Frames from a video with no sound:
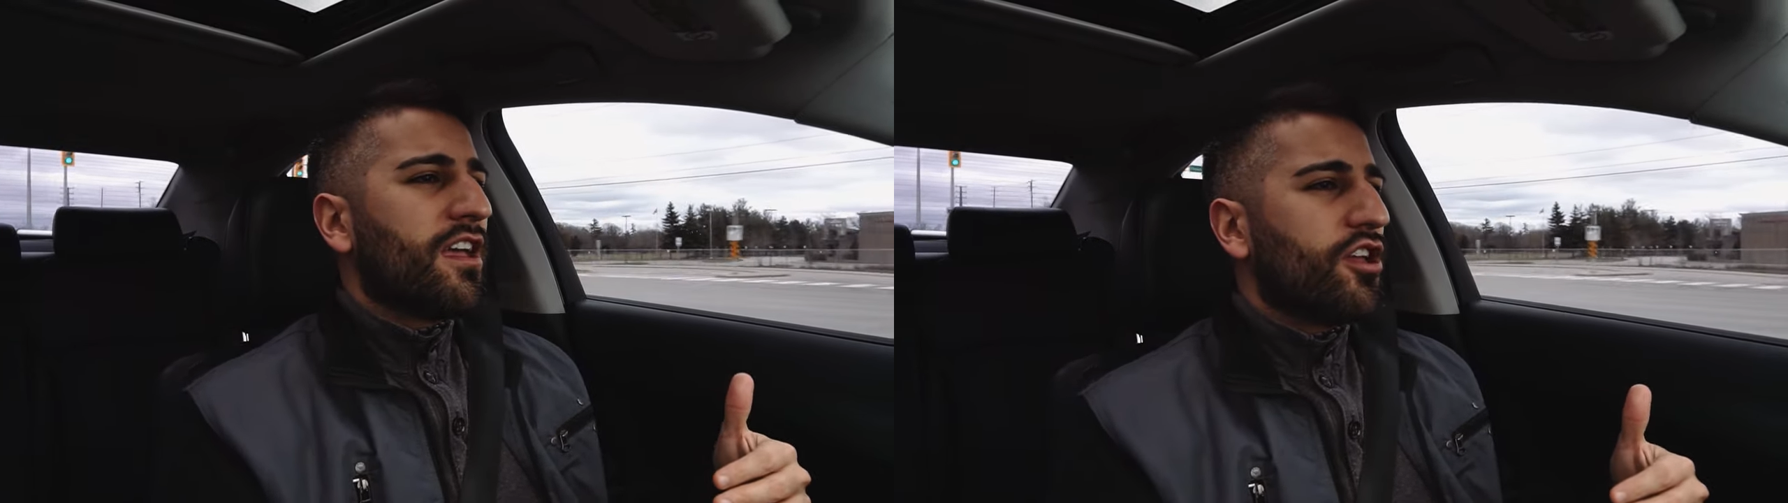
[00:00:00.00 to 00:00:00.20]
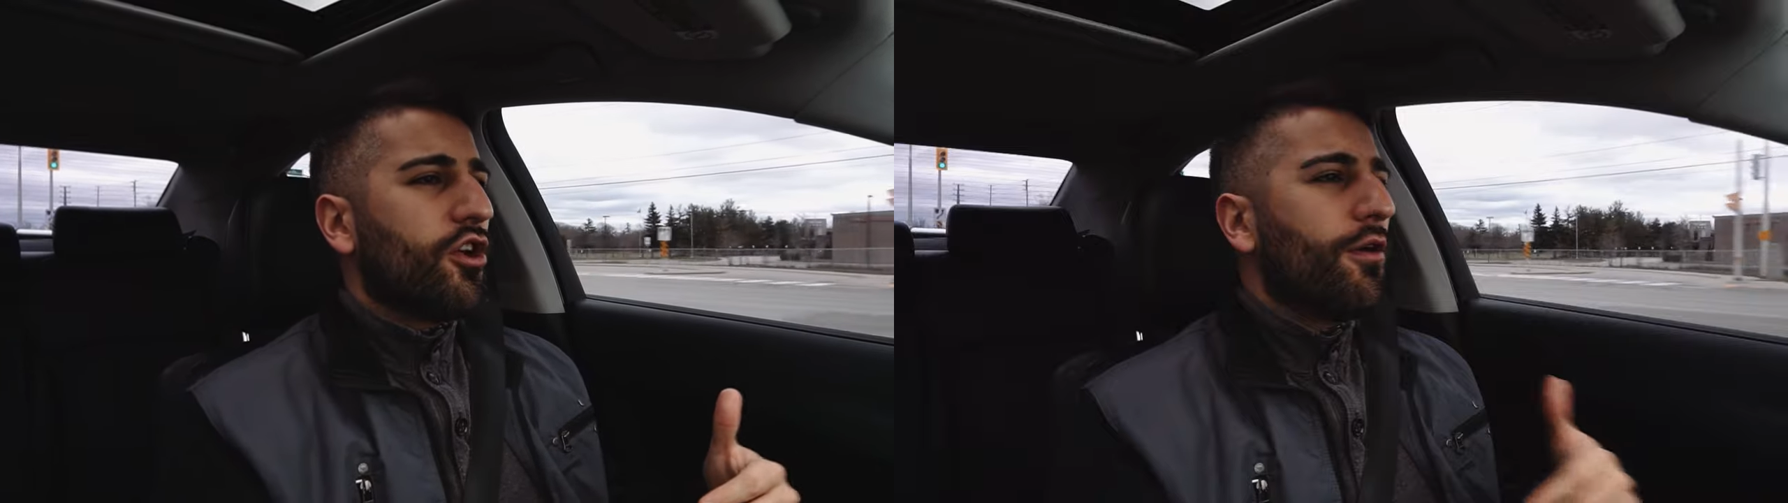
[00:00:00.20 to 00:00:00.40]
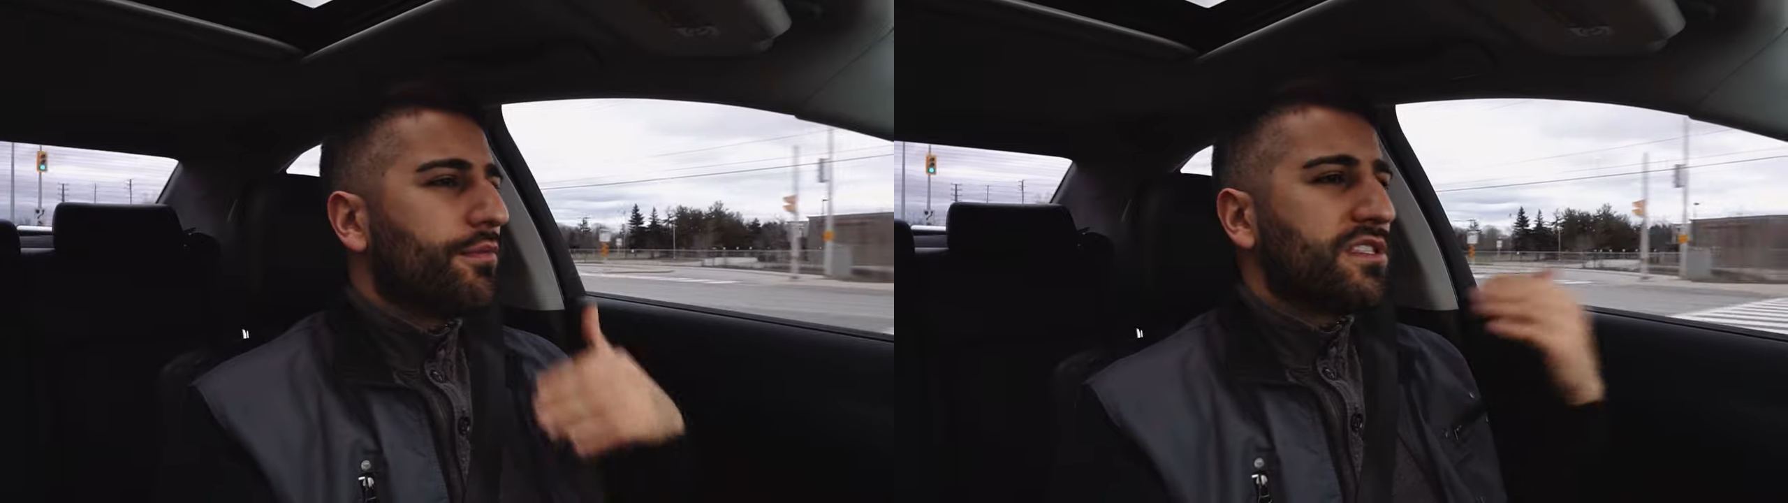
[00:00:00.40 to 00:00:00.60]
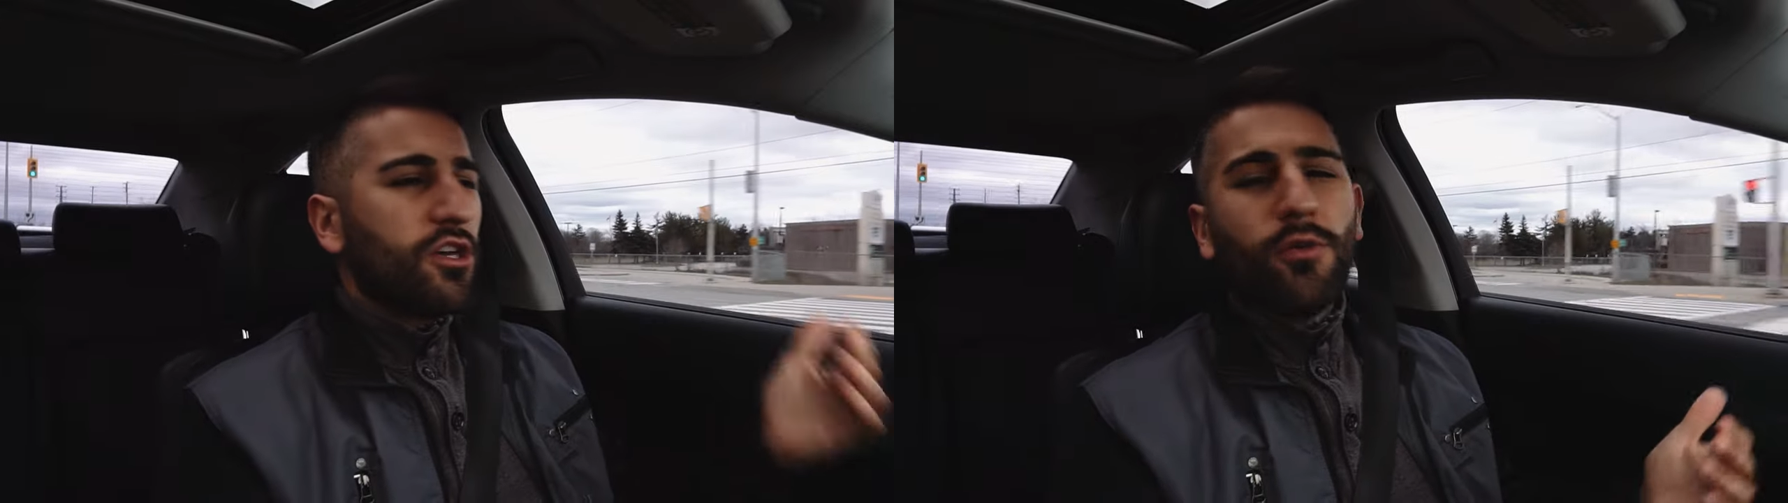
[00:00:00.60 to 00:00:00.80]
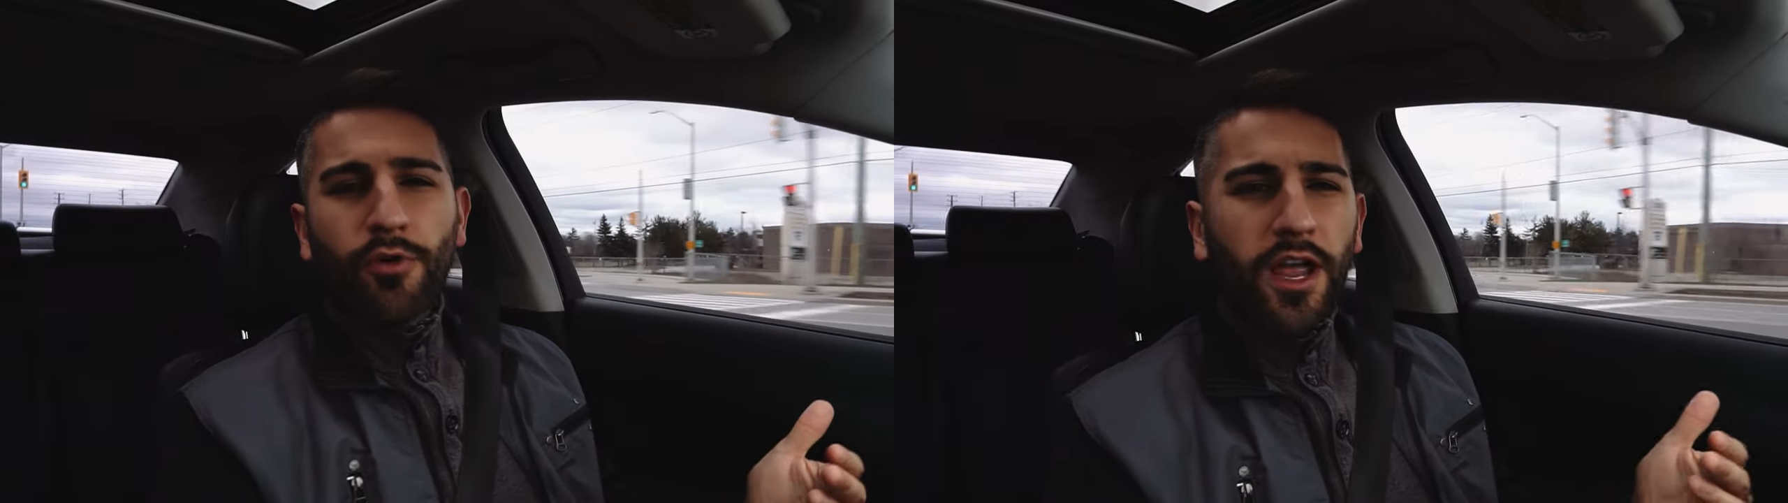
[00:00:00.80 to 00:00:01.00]
you know
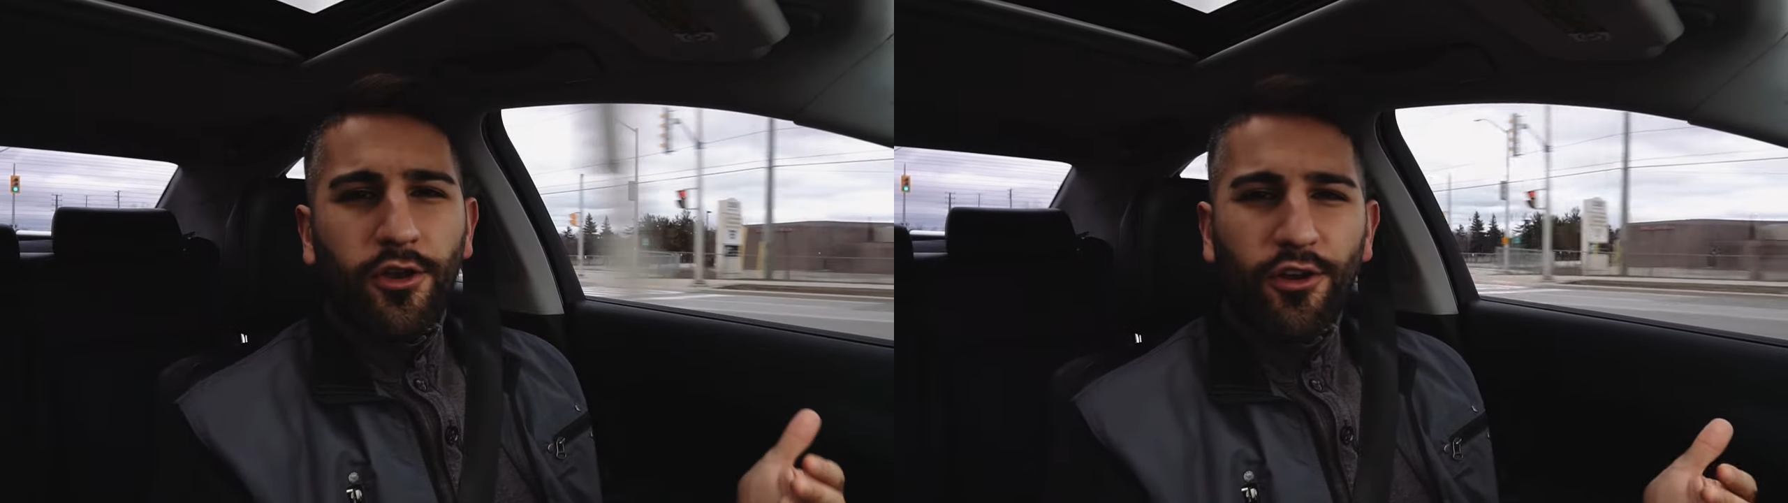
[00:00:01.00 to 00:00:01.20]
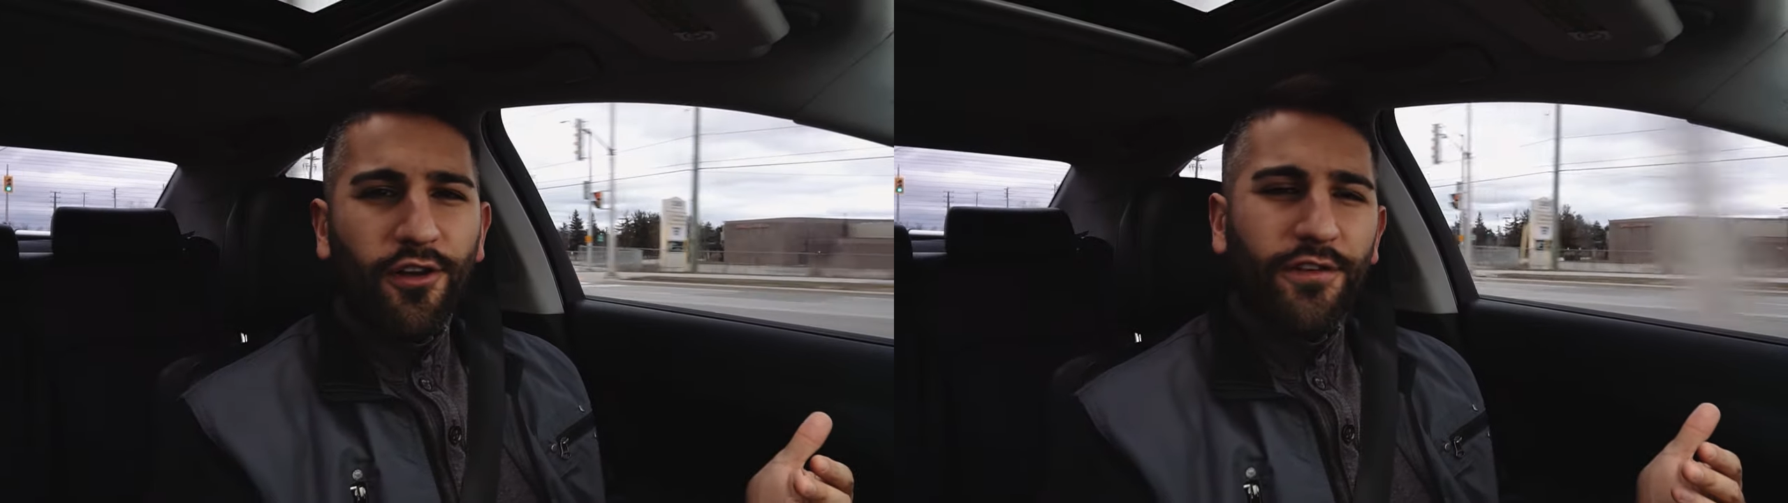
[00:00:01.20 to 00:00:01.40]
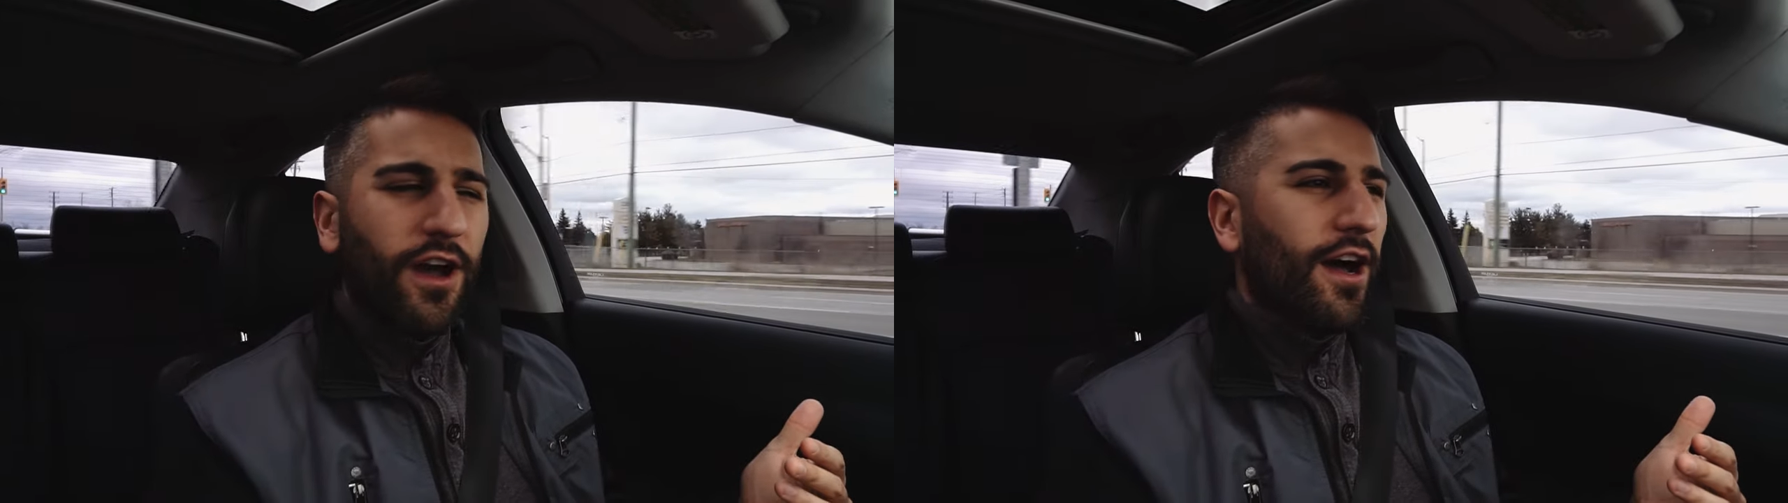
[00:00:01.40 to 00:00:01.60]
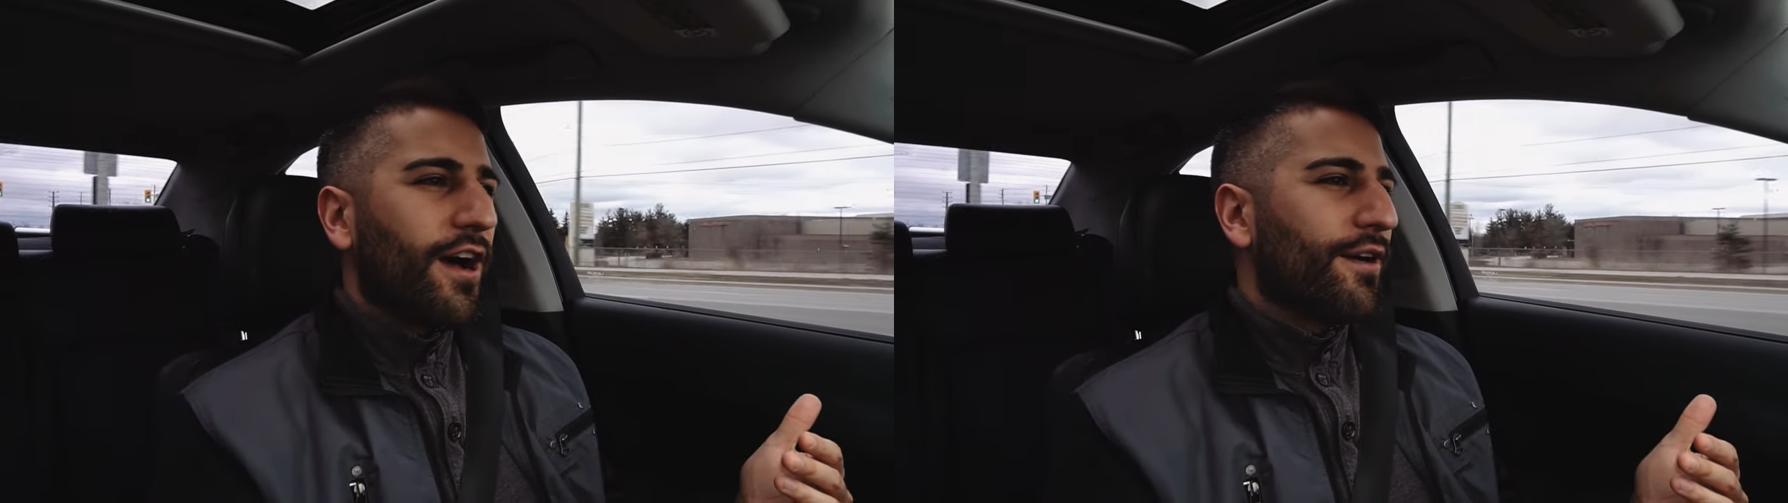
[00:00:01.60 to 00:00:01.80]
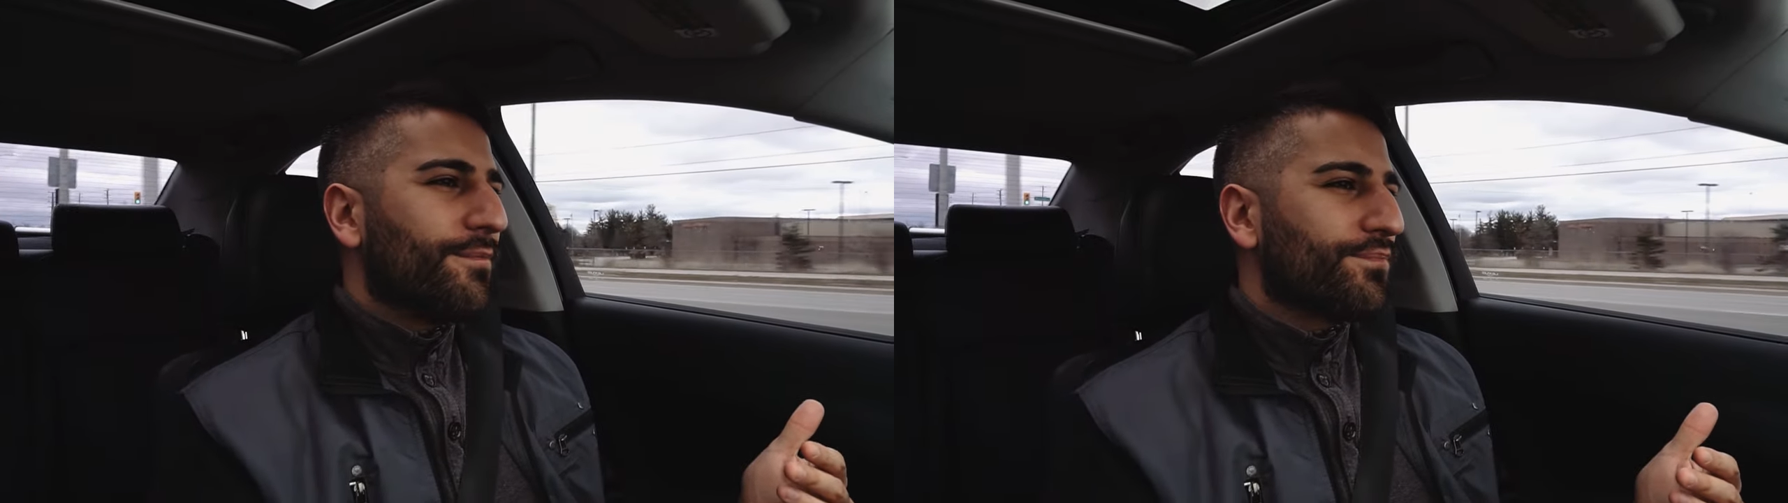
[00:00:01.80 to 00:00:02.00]
deal breaker of
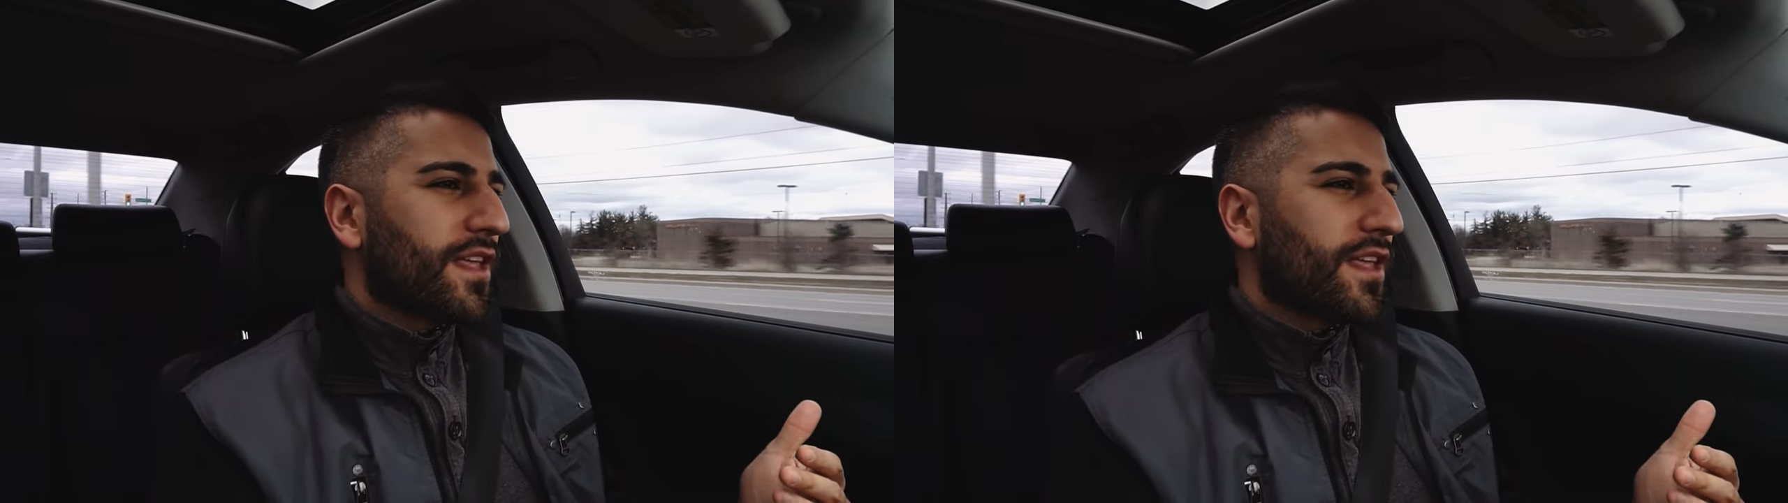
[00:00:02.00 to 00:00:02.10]
a